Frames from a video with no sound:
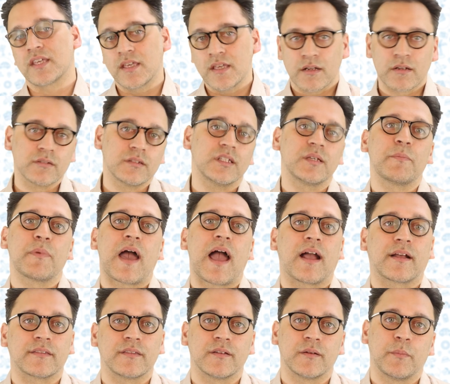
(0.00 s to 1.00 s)
eagerly
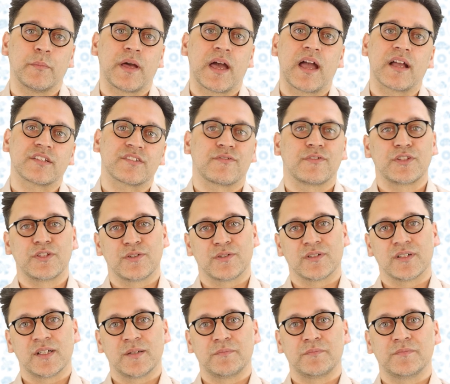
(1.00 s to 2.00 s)
pack their bags for
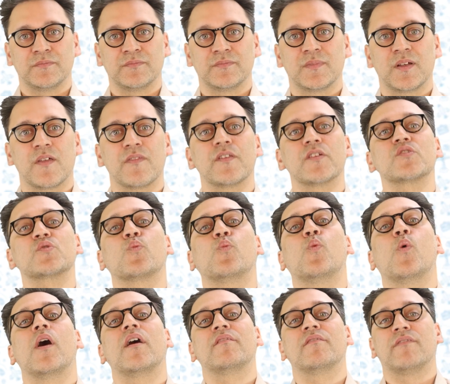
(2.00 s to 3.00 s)
Europe, there's
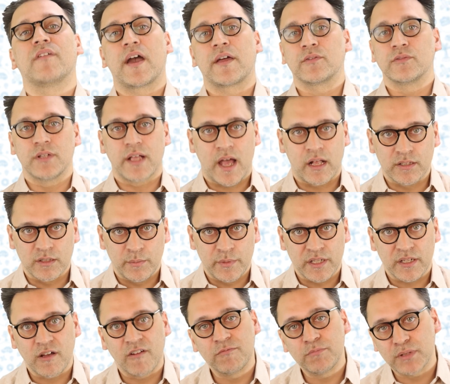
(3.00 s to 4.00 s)
one vital
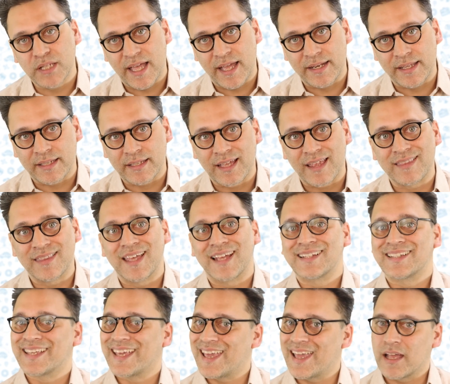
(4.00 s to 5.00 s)
element of planning
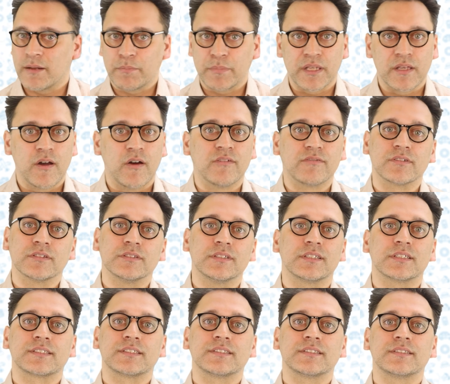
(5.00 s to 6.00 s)
that can't be
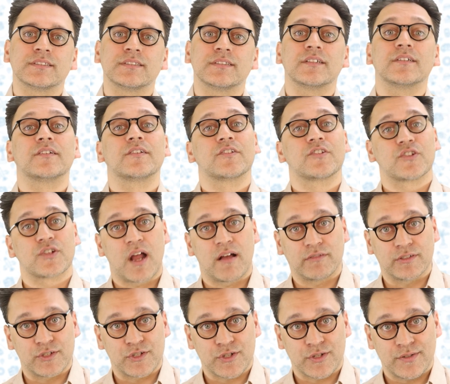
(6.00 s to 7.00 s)
overlooked:
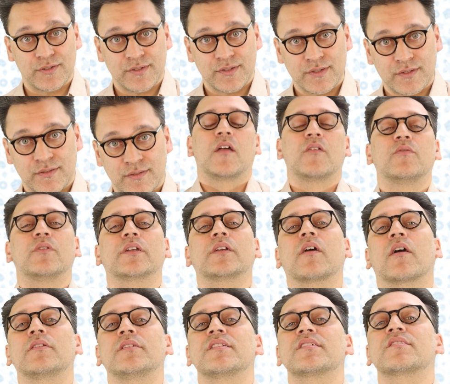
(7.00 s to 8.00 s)
travel insurance.
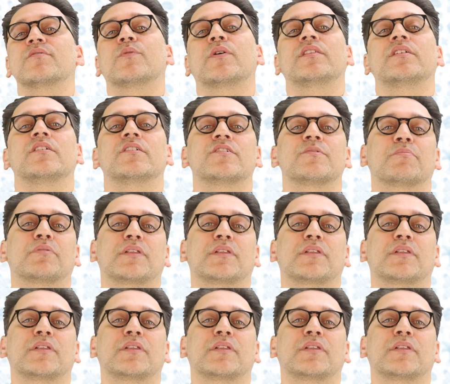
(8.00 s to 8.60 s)
Regardless of whether you're